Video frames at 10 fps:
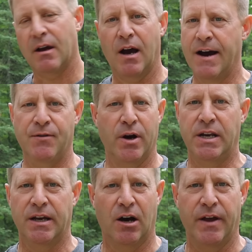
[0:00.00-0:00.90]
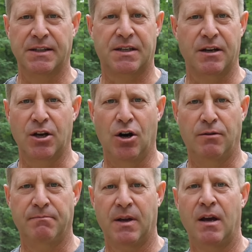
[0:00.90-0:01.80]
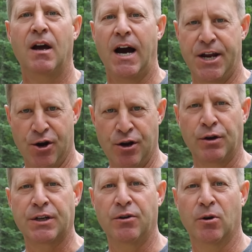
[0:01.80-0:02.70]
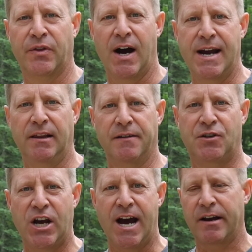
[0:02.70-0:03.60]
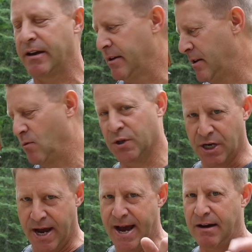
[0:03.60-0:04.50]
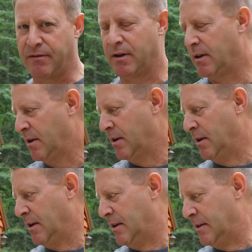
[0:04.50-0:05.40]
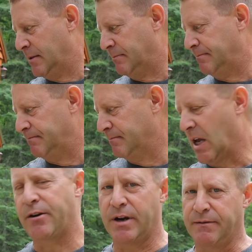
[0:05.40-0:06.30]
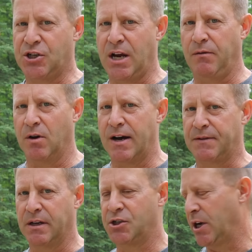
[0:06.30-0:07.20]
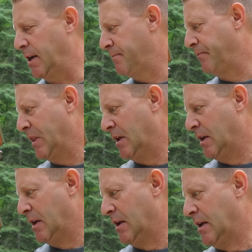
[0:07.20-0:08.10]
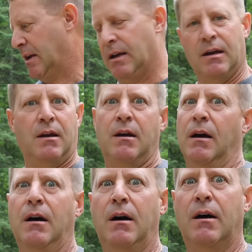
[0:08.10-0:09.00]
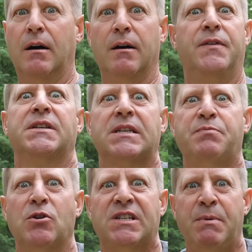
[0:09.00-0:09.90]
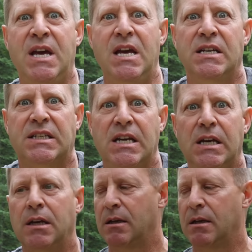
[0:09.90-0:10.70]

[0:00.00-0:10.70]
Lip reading: I have no idea how that's going to go. I hear you can do it with a high lift jack, which I have. I don't have a chain though, I have to get a chain. Oh, this is supposed to be easy.